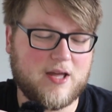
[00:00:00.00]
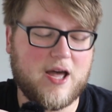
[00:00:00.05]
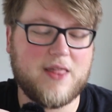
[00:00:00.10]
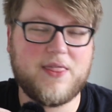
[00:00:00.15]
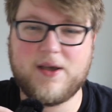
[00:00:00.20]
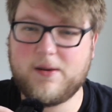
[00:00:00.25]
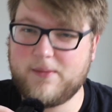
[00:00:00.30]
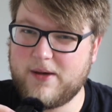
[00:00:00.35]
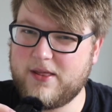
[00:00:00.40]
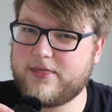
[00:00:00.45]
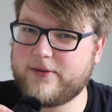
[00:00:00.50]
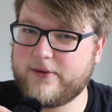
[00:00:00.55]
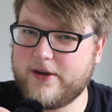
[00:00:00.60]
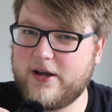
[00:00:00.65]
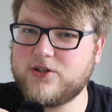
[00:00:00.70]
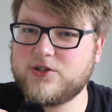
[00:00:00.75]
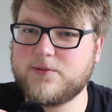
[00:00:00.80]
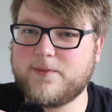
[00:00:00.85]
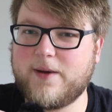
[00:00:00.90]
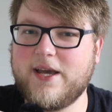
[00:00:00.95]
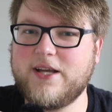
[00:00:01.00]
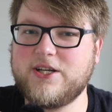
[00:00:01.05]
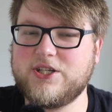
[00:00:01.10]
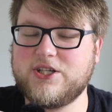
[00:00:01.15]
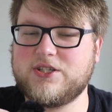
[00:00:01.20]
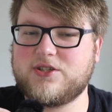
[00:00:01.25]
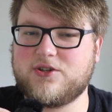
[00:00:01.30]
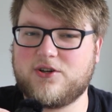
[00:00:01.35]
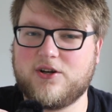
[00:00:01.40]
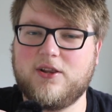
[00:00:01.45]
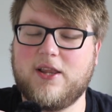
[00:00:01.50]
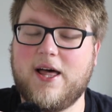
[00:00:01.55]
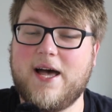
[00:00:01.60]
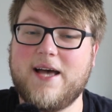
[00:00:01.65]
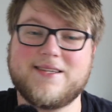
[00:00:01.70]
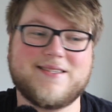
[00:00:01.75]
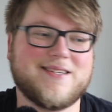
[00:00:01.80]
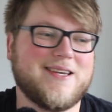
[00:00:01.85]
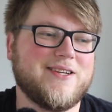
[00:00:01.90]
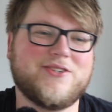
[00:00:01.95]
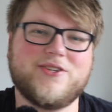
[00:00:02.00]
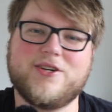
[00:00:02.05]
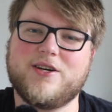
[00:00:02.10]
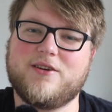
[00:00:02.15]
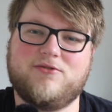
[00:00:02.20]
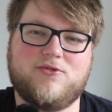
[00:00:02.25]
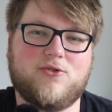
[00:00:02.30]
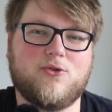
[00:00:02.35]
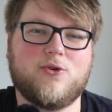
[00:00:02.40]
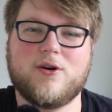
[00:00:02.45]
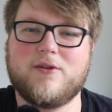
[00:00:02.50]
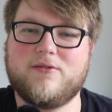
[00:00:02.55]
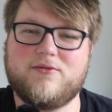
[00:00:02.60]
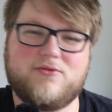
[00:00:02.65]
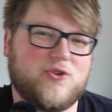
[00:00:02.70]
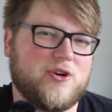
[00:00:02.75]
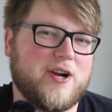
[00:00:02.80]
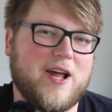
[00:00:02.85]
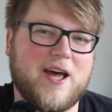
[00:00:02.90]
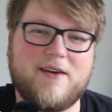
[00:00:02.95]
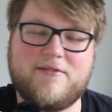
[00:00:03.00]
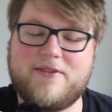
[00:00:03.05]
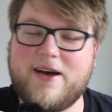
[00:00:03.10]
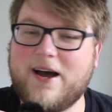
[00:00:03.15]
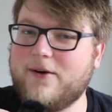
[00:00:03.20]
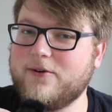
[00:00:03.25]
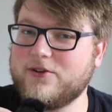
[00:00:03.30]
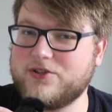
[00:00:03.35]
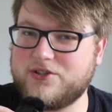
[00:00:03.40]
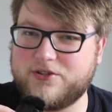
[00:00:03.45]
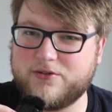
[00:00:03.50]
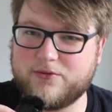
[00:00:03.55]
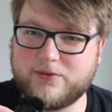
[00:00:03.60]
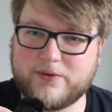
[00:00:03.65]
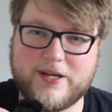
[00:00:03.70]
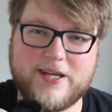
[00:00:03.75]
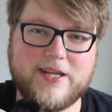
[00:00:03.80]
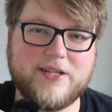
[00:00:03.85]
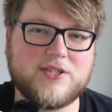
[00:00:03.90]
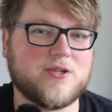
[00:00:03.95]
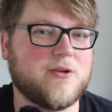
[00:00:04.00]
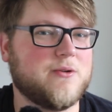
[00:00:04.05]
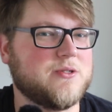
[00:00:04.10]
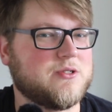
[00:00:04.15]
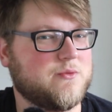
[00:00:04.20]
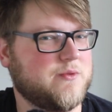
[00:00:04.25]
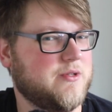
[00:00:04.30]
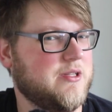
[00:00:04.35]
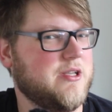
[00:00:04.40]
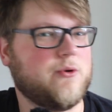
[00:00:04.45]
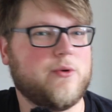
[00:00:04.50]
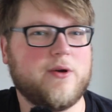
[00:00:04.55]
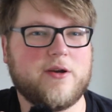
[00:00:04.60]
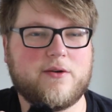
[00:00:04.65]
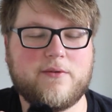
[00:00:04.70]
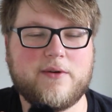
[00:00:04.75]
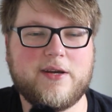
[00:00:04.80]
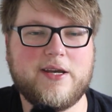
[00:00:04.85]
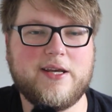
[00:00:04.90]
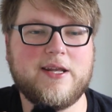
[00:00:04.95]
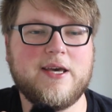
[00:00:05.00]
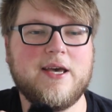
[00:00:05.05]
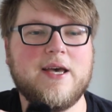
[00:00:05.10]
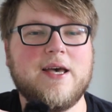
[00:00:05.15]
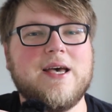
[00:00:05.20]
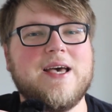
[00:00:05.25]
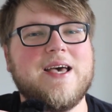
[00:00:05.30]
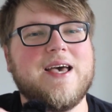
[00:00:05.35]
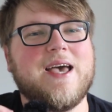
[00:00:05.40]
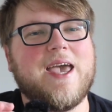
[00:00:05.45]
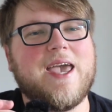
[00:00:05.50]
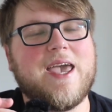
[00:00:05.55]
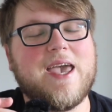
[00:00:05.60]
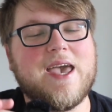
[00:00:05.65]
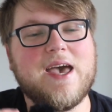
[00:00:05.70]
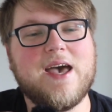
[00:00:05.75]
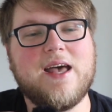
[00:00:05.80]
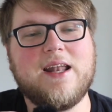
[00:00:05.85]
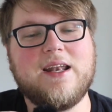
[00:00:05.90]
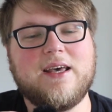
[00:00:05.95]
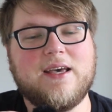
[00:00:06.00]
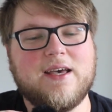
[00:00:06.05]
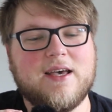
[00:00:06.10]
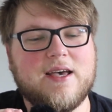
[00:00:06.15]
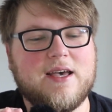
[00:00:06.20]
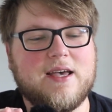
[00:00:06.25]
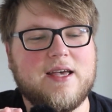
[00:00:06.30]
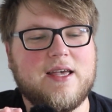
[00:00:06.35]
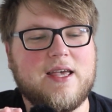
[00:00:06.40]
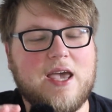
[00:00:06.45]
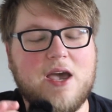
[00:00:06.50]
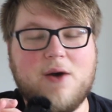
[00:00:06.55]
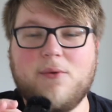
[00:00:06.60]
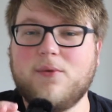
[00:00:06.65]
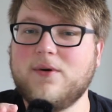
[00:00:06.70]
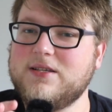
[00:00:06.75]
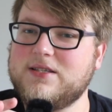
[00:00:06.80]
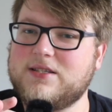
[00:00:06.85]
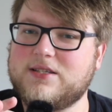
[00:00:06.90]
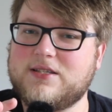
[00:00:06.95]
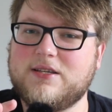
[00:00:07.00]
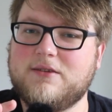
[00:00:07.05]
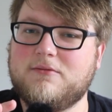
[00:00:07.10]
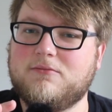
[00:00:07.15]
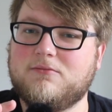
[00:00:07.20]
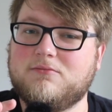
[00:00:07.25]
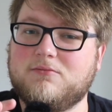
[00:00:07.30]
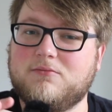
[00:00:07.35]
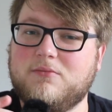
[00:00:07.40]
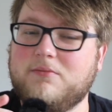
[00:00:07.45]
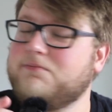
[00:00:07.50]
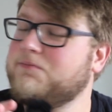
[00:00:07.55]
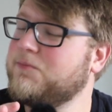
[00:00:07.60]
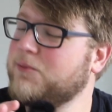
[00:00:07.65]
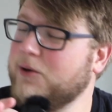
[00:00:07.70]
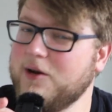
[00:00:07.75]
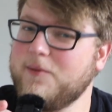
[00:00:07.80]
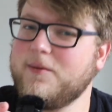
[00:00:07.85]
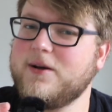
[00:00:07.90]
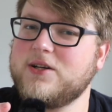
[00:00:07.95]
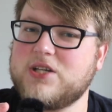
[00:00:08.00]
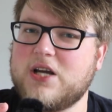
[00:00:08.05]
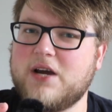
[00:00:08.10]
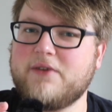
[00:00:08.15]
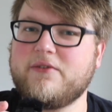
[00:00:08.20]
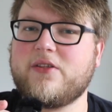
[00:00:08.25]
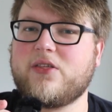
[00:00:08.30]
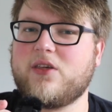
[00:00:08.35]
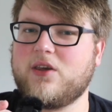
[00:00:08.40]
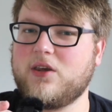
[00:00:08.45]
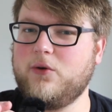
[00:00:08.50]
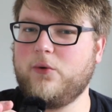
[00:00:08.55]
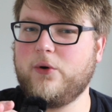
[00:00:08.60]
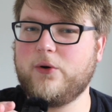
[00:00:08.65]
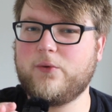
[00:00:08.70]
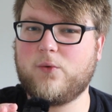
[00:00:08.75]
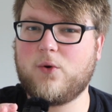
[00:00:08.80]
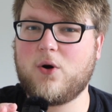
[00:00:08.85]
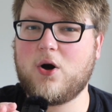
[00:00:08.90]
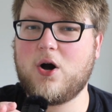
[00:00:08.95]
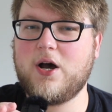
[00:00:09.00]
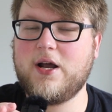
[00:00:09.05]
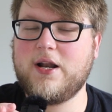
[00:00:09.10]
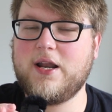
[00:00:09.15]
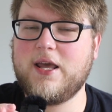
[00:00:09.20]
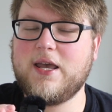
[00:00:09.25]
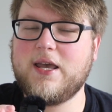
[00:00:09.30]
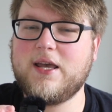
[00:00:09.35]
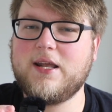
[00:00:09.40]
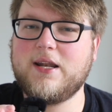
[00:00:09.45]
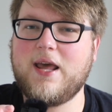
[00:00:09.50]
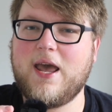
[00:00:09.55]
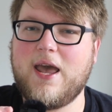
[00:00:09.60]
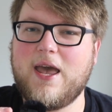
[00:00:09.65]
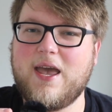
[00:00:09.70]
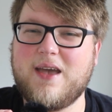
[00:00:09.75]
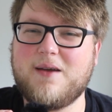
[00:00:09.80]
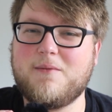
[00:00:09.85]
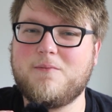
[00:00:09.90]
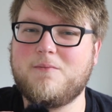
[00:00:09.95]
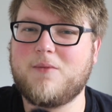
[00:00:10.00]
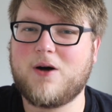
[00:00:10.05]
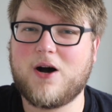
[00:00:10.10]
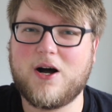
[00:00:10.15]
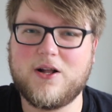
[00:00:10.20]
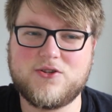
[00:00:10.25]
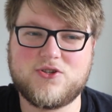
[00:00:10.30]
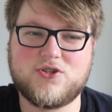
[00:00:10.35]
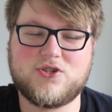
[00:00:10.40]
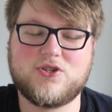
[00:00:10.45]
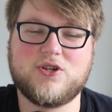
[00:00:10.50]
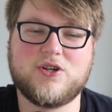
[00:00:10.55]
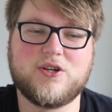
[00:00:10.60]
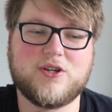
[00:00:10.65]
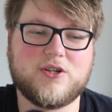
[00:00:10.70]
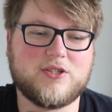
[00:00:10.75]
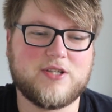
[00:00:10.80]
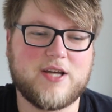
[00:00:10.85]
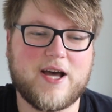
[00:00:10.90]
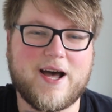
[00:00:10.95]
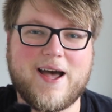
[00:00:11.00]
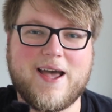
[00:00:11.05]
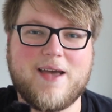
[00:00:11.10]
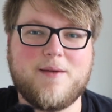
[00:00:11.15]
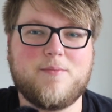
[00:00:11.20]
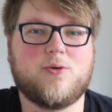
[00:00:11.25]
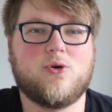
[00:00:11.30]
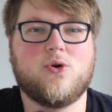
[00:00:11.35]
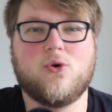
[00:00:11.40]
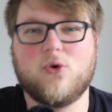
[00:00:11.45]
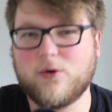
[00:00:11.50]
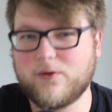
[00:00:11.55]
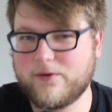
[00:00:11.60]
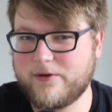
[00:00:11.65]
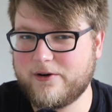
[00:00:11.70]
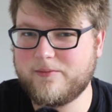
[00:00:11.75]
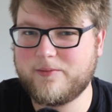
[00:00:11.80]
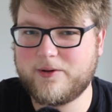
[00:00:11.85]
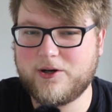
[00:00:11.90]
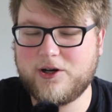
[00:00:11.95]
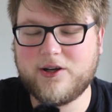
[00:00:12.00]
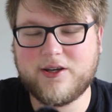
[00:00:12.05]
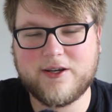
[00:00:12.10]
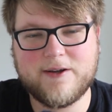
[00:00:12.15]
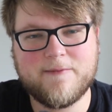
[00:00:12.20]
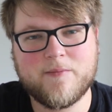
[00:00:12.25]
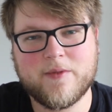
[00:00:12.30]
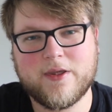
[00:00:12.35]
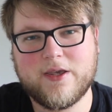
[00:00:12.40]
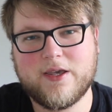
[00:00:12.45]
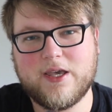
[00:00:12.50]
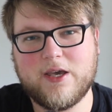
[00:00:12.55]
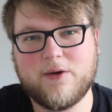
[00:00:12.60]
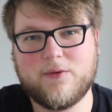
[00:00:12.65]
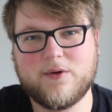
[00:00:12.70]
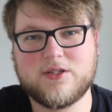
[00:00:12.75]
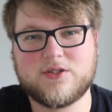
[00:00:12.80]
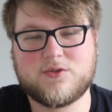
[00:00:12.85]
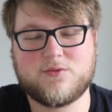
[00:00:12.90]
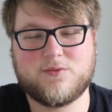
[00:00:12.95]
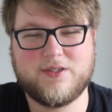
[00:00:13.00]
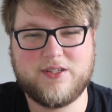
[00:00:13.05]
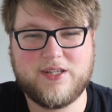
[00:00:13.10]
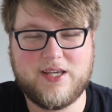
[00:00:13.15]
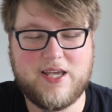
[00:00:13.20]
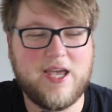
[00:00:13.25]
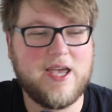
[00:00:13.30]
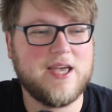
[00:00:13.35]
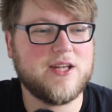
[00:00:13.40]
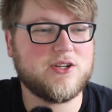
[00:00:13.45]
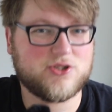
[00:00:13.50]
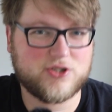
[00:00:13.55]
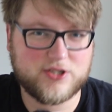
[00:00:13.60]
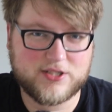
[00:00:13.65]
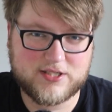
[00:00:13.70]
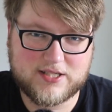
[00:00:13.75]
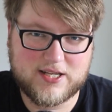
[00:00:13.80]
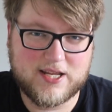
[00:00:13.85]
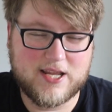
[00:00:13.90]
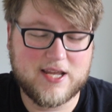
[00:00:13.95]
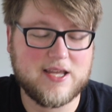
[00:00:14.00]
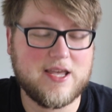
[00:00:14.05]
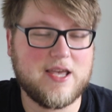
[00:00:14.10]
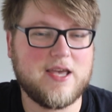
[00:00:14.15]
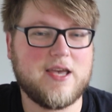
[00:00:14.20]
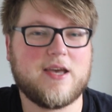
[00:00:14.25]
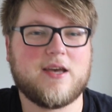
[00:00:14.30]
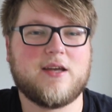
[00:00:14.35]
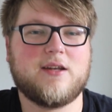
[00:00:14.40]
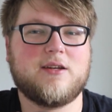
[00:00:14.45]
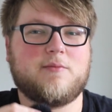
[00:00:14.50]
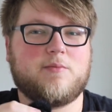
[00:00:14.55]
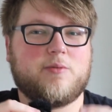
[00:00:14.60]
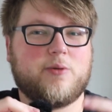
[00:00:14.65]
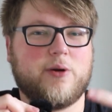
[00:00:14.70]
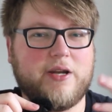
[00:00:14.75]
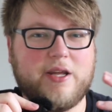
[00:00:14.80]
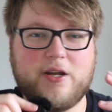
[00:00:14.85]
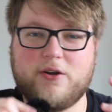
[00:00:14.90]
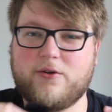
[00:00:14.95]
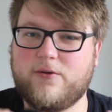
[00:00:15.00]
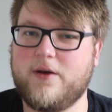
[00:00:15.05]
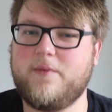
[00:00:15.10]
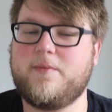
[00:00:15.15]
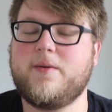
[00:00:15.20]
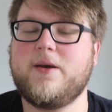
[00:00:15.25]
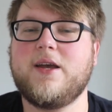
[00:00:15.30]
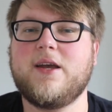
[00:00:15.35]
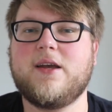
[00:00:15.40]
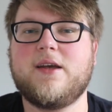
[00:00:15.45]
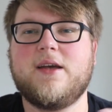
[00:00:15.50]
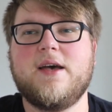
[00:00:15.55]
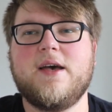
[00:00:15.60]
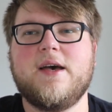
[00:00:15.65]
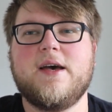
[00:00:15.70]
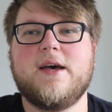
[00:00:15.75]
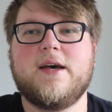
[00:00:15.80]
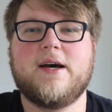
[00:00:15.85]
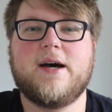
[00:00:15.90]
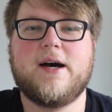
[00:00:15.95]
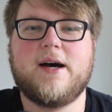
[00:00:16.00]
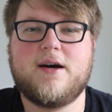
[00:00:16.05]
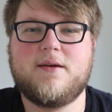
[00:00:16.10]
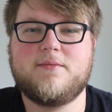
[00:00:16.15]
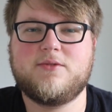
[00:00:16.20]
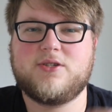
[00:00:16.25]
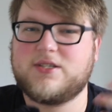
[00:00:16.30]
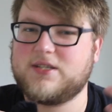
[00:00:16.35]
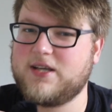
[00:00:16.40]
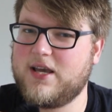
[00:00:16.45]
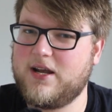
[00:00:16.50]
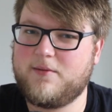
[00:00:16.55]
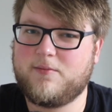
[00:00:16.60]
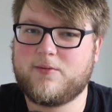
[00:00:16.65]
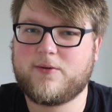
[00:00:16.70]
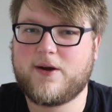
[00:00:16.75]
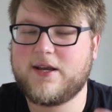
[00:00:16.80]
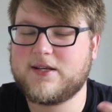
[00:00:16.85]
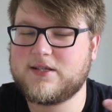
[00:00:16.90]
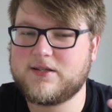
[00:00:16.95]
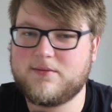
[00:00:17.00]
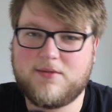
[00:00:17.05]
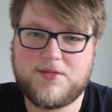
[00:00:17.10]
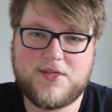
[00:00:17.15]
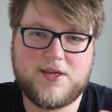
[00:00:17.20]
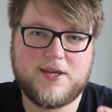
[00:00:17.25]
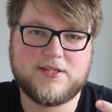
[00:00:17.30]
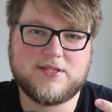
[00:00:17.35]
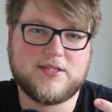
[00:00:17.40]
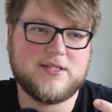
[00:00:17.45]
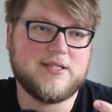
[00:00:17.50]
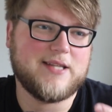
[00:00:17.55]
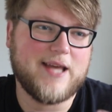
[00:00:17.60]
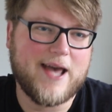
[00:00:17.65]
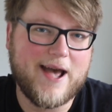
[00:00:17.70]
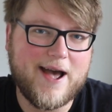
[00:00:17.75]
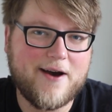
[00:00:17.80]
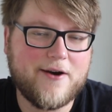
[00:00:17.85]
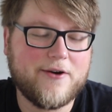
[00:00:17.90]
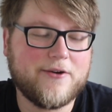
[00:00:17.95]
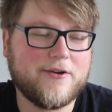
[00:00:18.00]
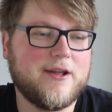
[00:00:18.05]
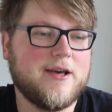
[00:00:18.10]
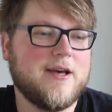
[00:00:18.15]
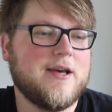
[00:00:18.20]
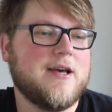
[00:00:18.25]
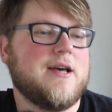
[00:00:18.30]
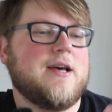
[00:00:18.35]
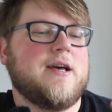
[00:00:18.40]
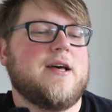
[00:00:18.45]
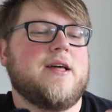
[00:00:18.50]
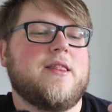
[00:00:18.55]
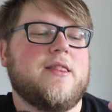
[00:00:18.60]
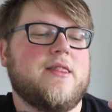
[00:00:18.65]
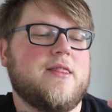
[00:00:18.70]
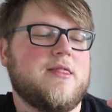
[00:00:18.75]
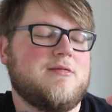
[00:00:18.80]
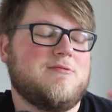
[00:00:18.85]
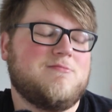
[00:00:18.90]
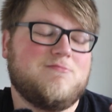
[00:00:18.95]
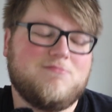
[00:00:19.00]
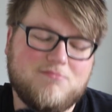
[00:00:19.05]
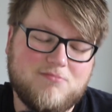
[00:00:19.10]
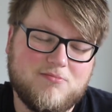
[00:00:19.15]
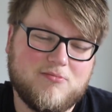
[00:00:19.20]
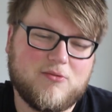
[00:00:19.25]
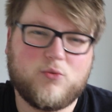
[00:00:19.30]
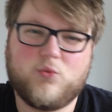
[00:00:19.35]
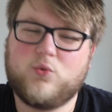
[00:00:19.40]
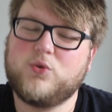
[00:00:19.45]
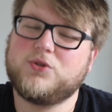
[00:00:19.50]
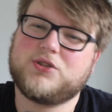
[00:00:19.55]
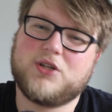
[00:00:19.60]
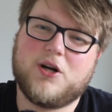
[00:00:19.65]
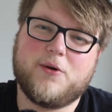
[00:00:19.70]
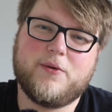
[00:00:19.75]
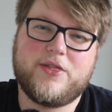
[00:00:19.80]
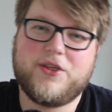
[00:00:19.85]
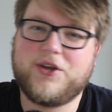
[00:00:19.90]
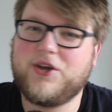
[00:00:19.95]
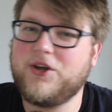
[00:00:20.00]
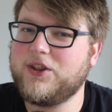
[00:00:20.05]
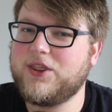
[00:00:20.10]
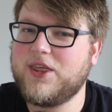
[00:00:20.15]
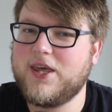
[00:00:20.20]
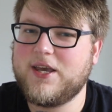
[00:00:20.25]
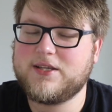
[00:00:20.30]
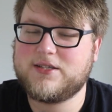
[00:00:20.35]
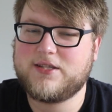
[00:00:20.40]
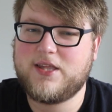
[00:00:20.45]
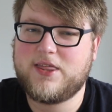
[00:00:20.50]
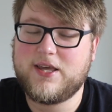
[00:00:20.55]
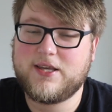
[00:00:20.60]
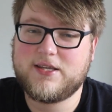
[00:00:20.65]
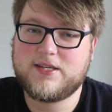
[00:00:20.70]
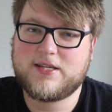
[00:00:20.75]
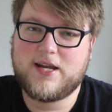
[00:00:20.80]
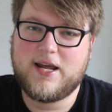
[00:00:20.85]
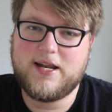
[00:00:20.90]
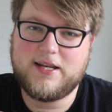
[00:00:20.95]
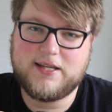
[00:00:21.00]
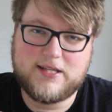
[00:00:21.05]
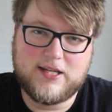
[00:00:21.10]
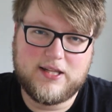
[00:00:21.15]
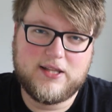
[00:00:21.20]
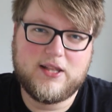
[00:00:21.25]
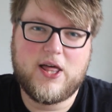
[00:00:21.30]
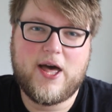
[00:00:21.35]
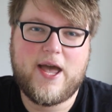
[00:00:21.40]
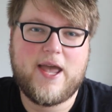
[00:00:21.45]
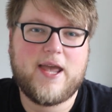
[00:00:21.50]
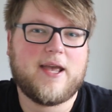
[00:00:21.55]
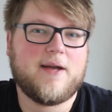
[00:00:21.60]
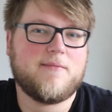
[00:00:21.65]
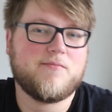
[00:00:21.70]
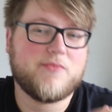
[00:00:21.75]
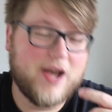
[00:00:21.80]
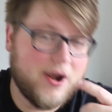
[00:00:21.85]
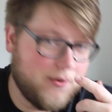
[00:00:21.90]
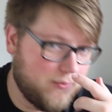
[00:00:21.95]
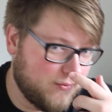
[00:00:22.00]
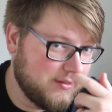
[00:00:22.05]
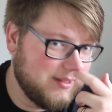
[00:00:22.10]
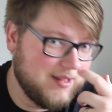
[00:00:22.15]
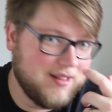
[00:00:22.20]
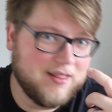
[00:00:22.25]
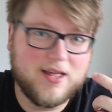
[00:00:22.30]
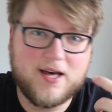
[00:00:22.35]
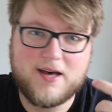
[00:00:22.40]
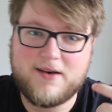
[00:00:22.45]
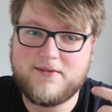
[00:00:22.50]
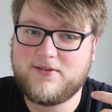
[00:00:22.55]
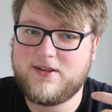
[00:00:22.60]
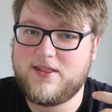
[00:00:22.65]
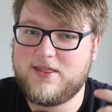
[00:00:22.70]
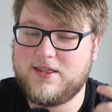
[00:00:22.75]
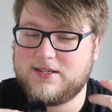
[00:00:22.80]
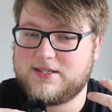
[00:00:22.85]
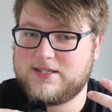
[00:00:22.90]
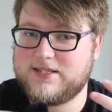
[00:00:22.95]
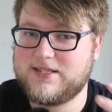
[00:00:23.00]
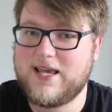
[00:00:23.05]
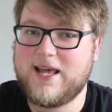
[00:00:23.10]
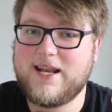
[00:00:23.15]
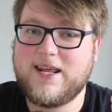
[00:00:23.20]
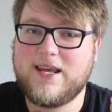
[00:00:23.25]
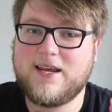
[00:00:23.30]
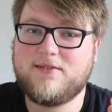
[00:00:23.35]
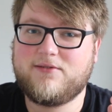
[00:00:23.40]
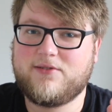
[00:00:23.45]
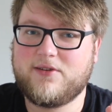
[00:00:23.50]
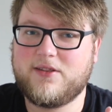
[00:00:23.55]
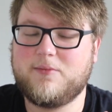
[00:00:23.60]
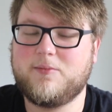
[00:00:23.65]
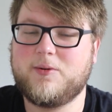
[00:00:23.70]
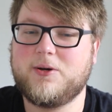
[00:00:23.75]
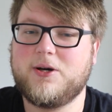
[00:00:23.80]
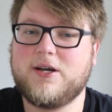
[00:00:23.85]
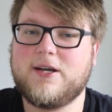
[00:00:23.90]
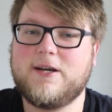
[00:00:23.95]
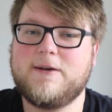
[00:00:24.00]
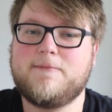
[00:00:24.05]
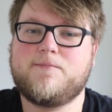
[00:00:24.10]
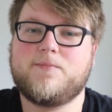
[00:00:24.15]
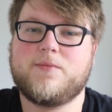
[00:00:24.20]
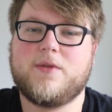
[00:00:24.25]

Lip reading: I think, about 300 pages or less. It took four and a half hours to read. So it was a really quick read. And it was pretty much everything you would want in a monster type horror book. It was really interesting and pretty gripping, just to kind of break some things down. We'll start with the good things, the things that I did like. I really loved the setting for the book.